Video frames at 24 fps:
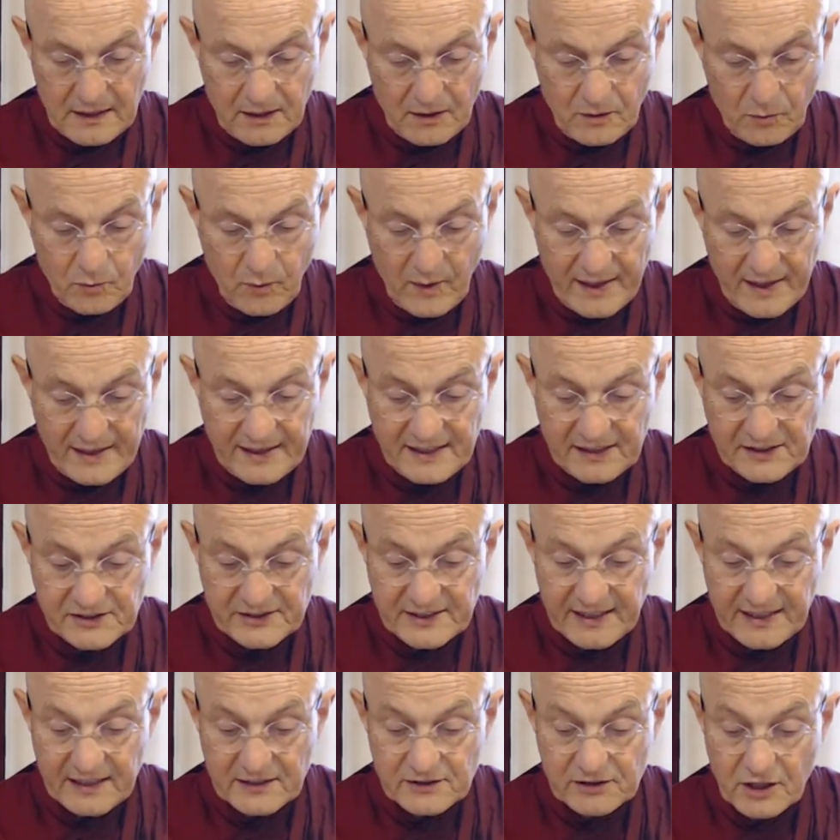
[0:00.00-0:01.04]
When he
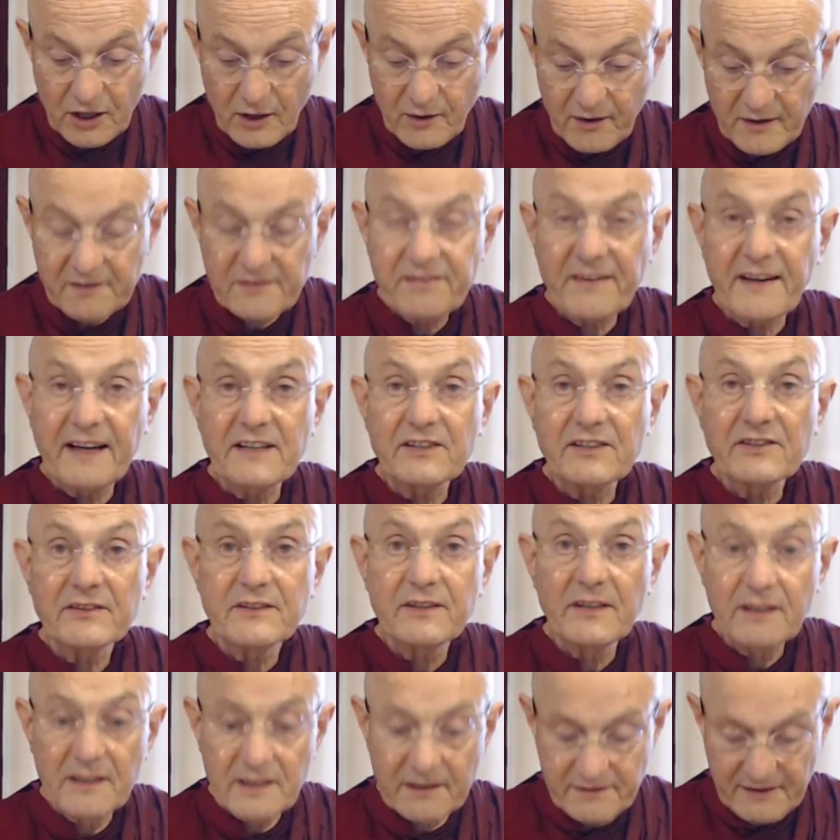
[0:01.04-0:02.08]
says, go and fetch
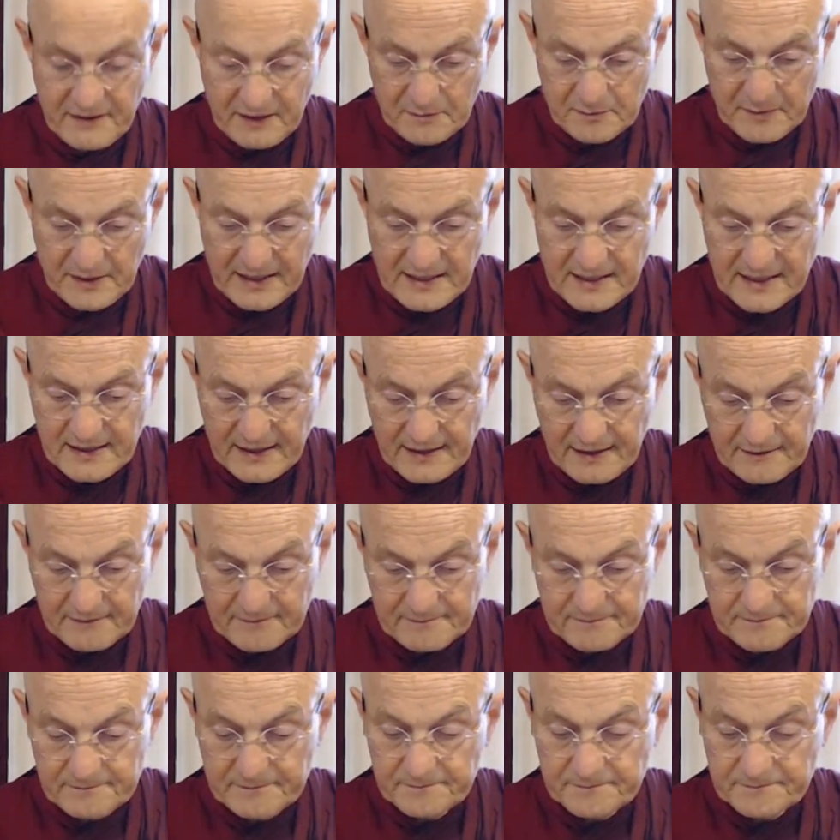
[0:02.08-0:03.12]
the living being.
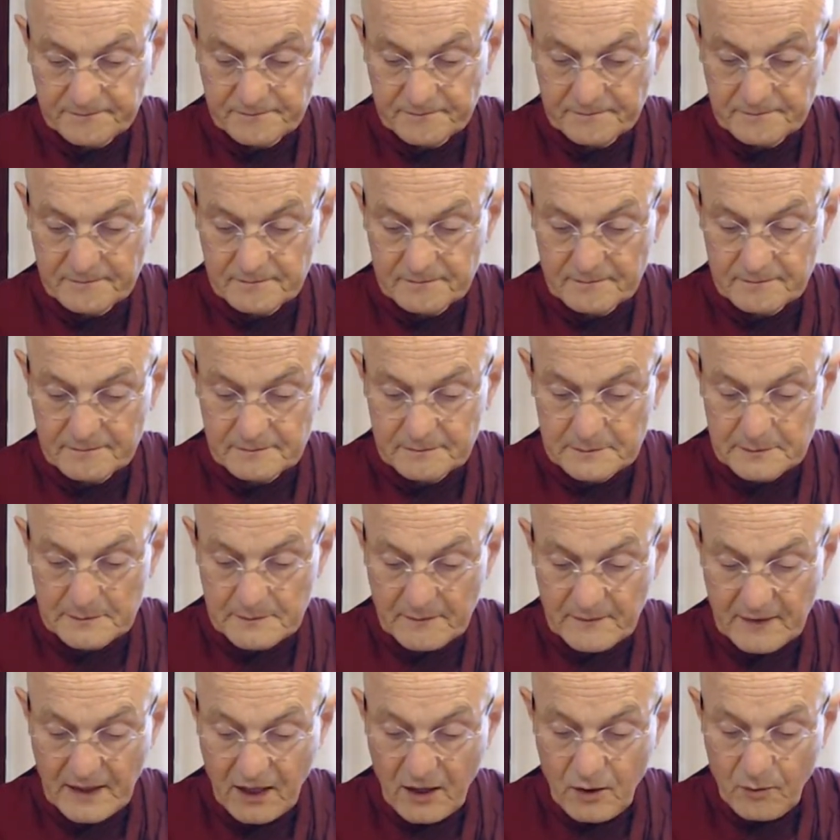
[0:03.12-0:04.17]

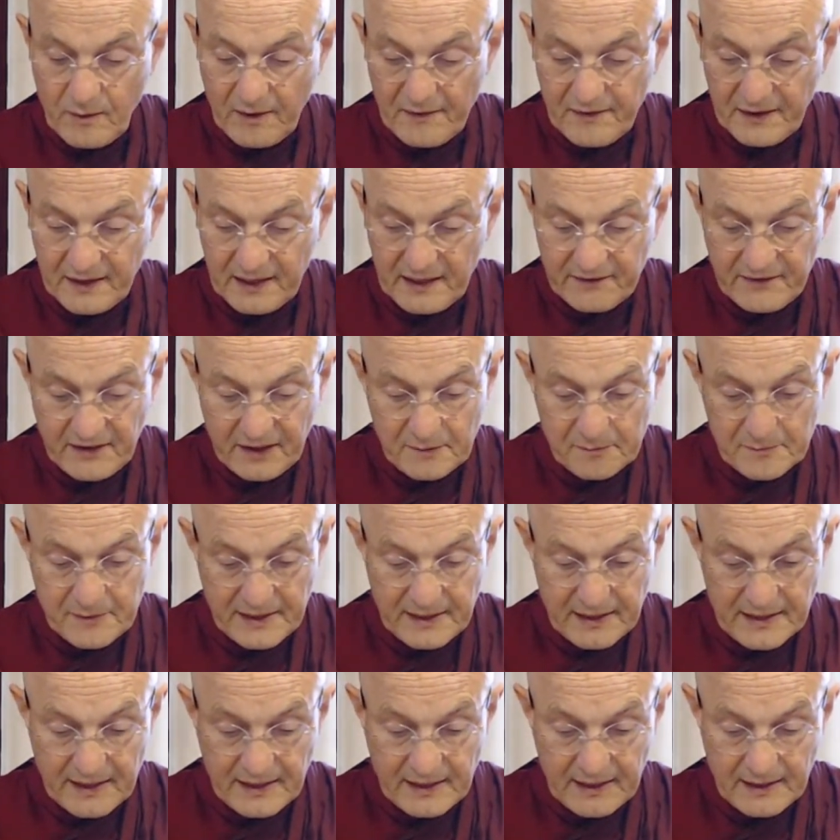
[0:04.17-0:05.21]
When the living
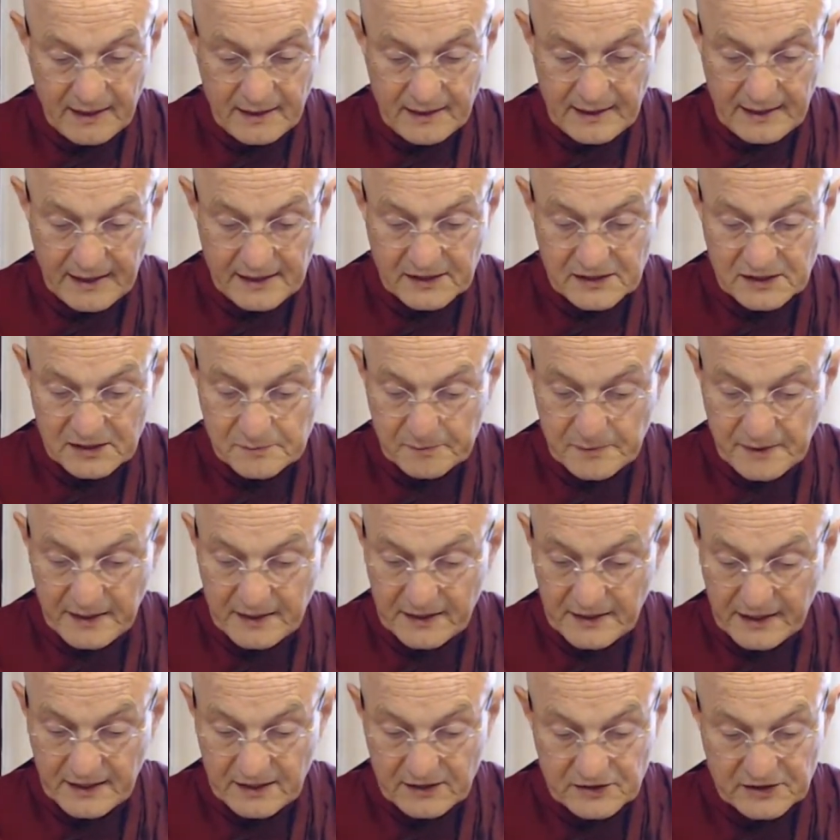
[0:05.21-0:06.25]
being
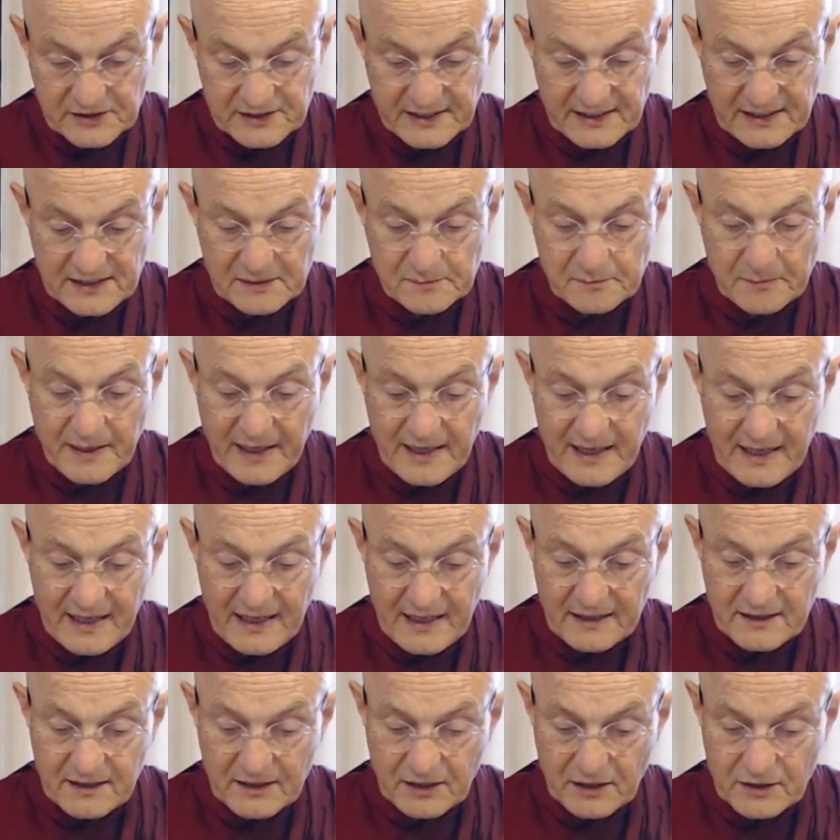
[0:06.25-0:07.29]
experiences
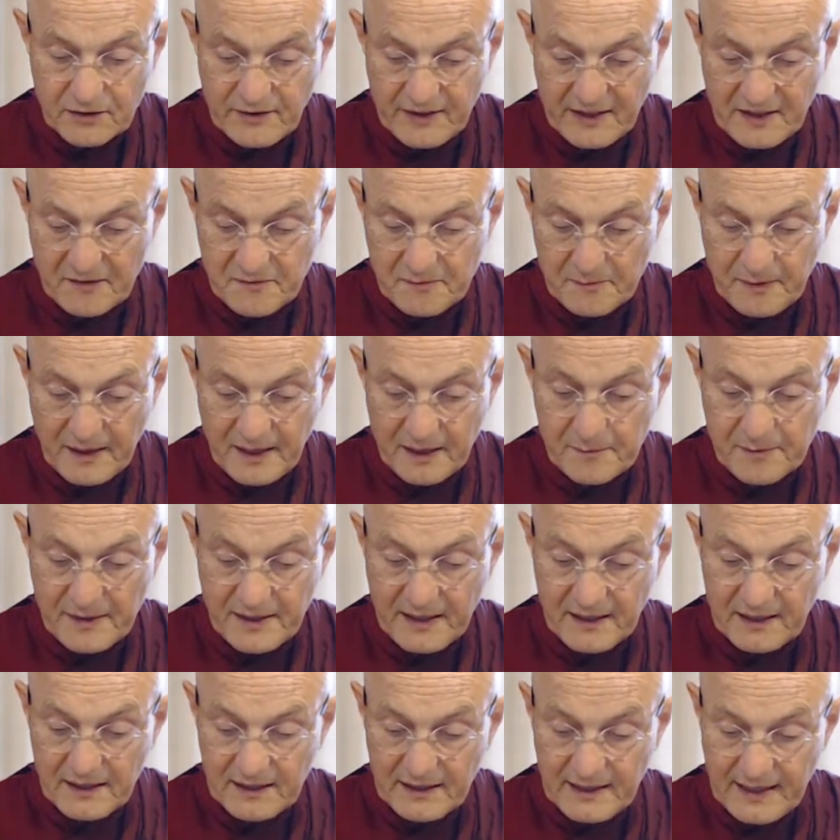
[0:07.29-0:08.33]
pain and grief by
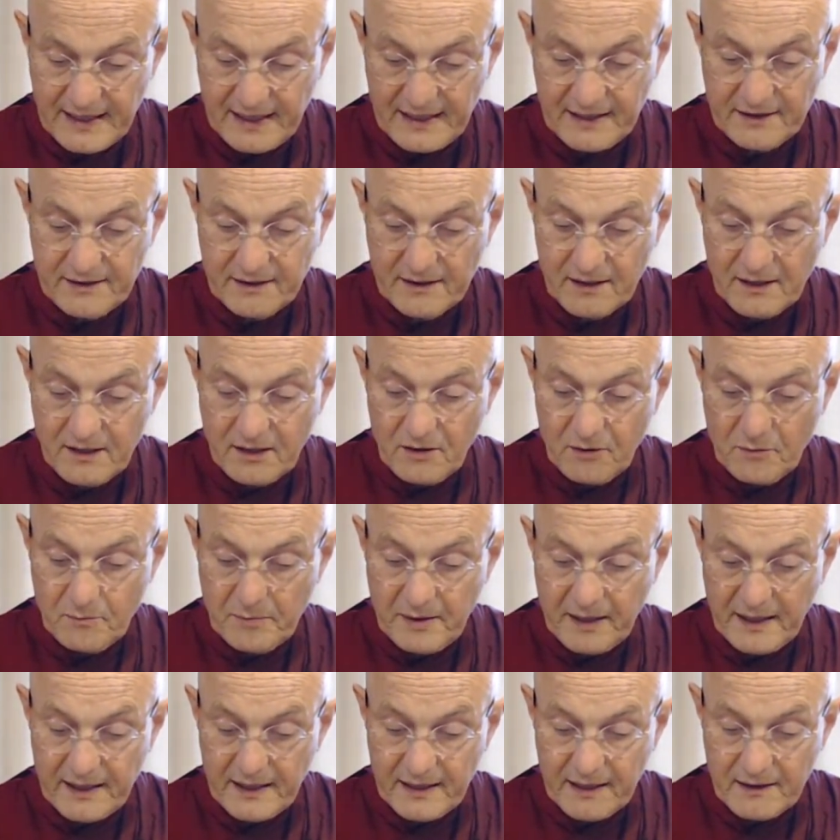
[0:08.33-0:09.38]
being led
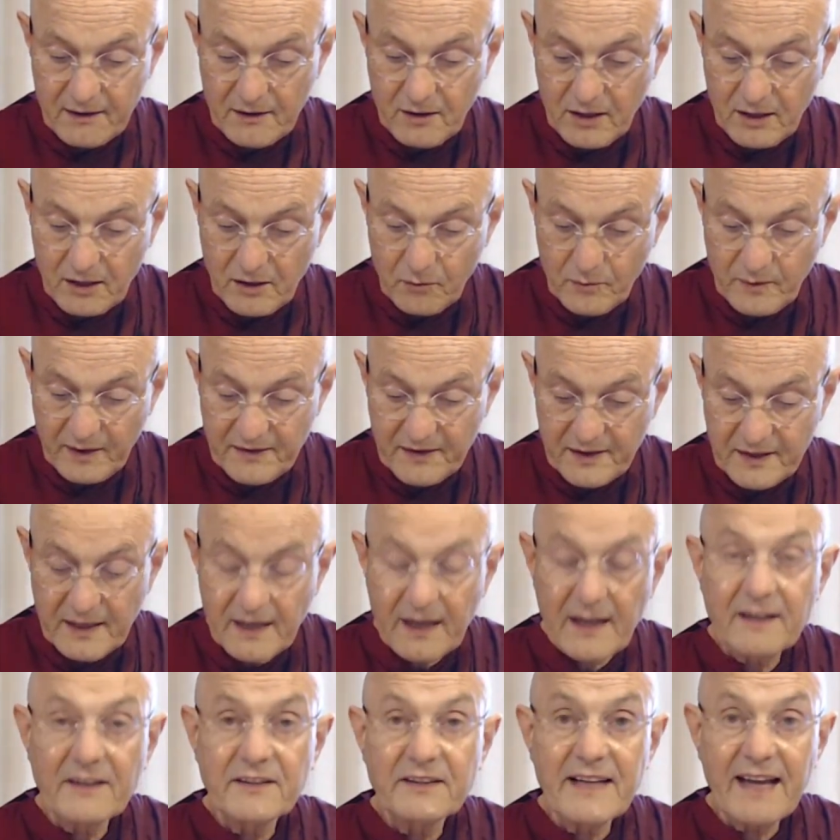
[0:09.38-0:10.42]
with
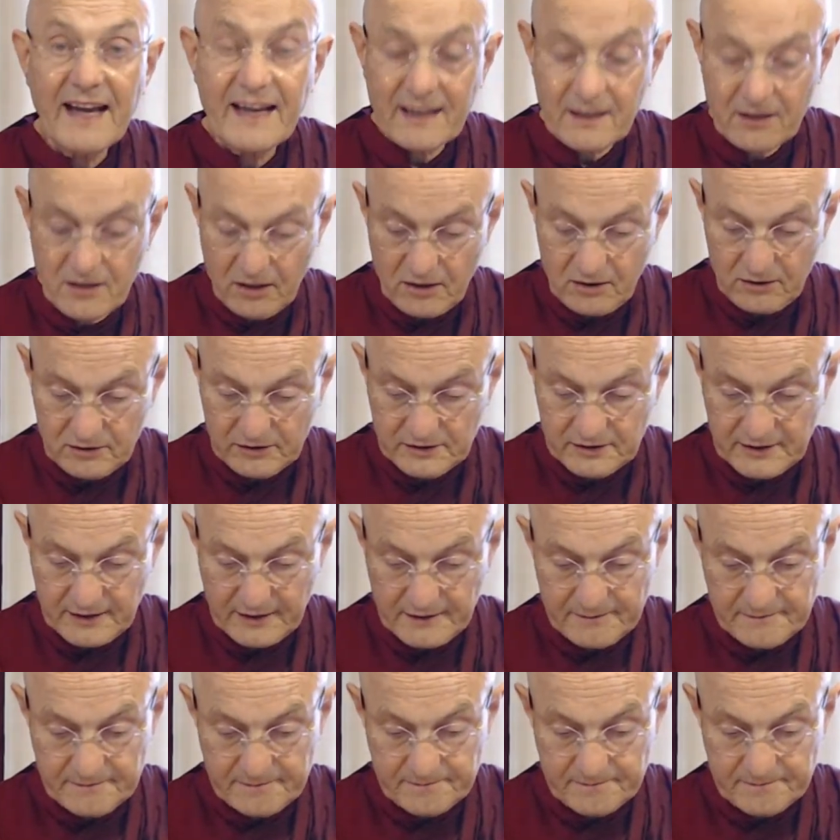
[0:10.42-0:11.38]
a neck halter.